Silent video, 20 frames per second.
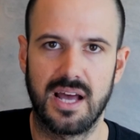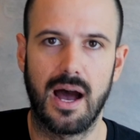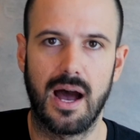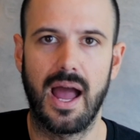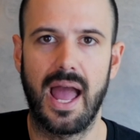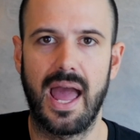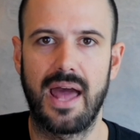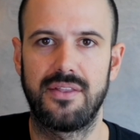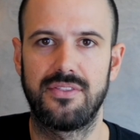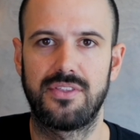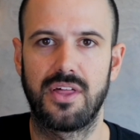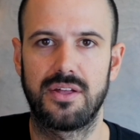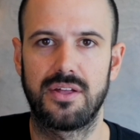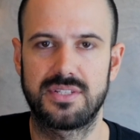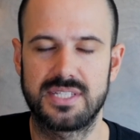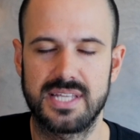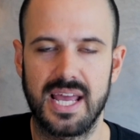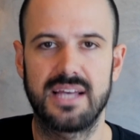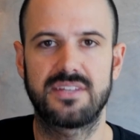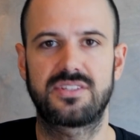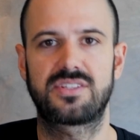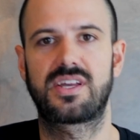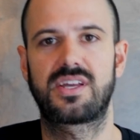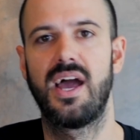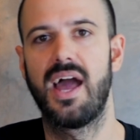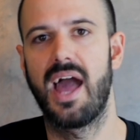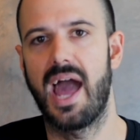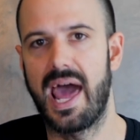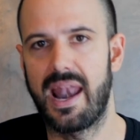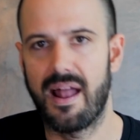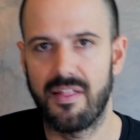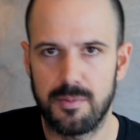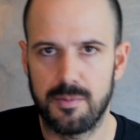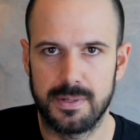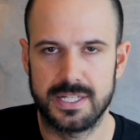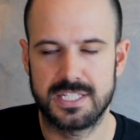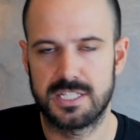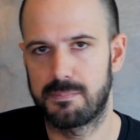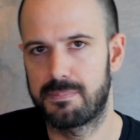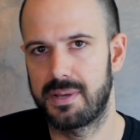uh, and the desk and other
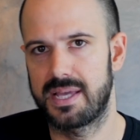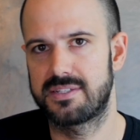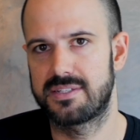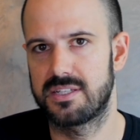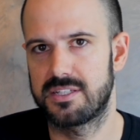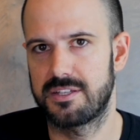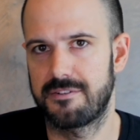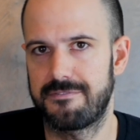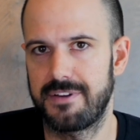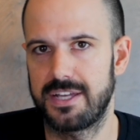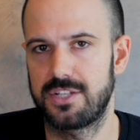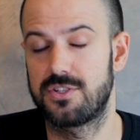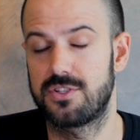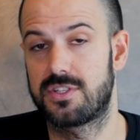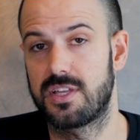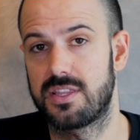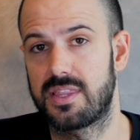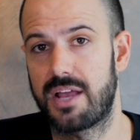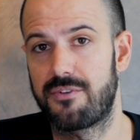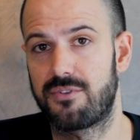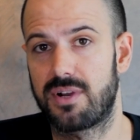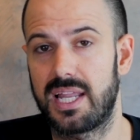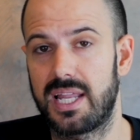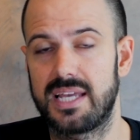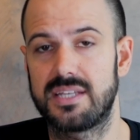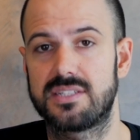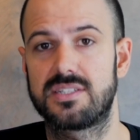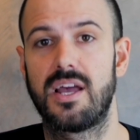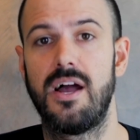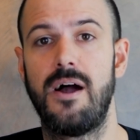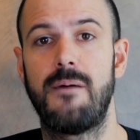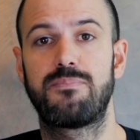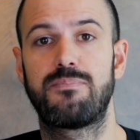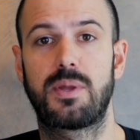bits and pieces and features that they release,